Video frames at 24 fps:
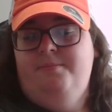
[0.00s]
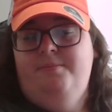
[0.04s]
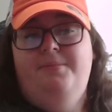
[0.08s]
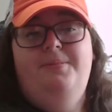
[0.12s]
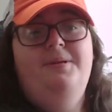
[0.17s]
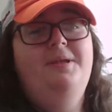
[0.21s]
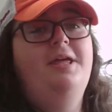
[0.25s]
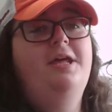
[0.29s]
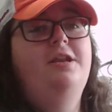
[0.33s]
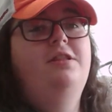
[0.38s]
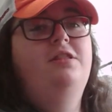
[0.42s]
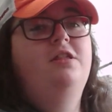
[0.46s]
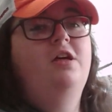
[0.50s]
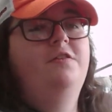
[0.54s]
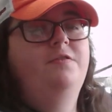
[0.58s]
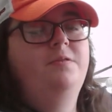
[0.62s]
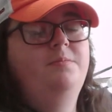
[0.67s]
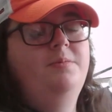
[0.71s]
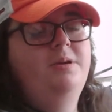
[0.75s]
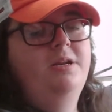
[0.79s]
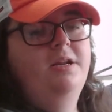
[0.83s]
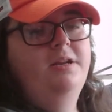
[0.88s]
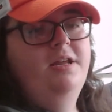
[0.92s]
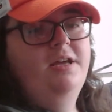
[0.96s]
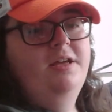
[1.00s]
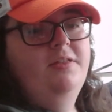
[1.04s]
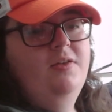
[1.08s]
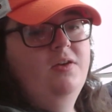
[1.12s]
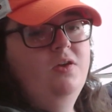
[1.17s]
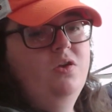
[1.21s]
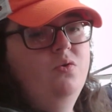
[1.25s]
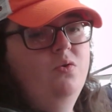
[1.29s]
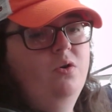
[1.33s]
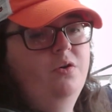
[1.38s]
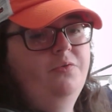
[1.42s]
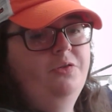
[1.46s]
But that's all for me today.
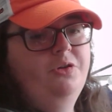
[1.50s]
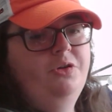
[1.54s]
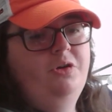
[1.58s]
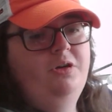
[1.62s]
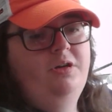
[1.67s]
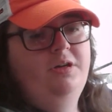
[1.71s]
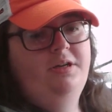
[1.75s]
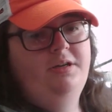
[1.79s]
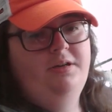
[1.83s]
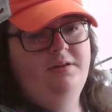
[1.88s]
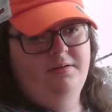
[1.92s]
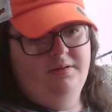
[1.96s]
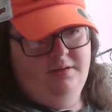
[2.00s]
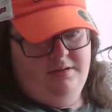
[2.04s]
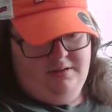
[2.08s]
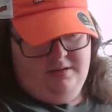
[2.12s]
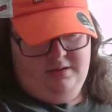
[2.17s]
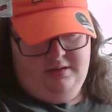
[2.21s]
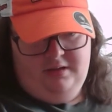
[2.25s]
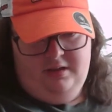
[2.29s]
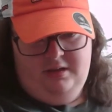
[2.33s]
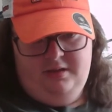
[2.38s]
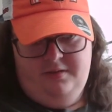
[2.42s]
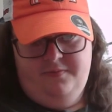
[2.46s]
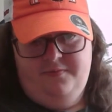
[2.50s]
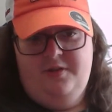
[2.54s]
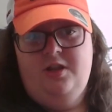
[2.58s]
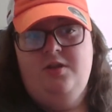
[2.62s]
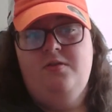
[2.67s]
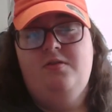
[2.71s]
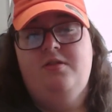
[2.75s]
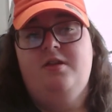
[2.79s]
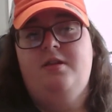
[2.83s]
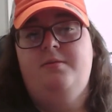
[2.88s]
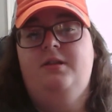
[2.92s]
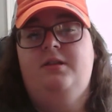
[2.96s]
Thank you all for tuning in. The
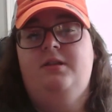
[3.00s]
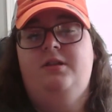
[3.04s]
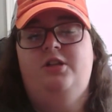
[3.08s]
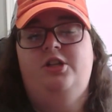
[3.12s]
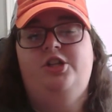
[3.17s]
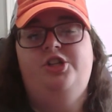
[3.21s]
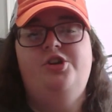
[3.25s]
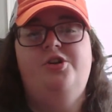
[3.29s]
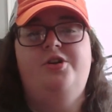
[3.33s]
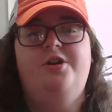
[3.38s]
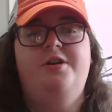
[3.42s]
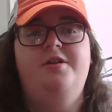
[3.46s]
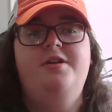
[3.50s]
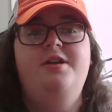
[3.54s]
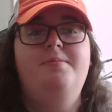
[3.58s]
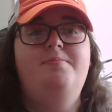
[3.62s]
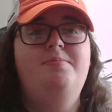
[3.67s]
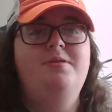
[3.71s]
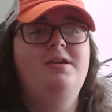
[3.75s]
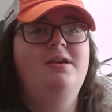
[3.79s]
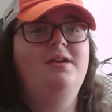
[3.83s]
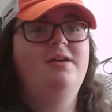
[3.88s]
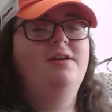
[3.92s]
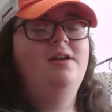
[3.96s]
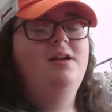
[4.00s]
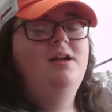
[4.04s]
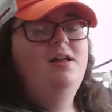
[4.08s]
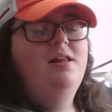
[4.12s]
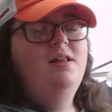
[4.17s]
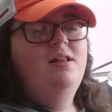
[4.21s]
video's going to be a little shorter. Yippee!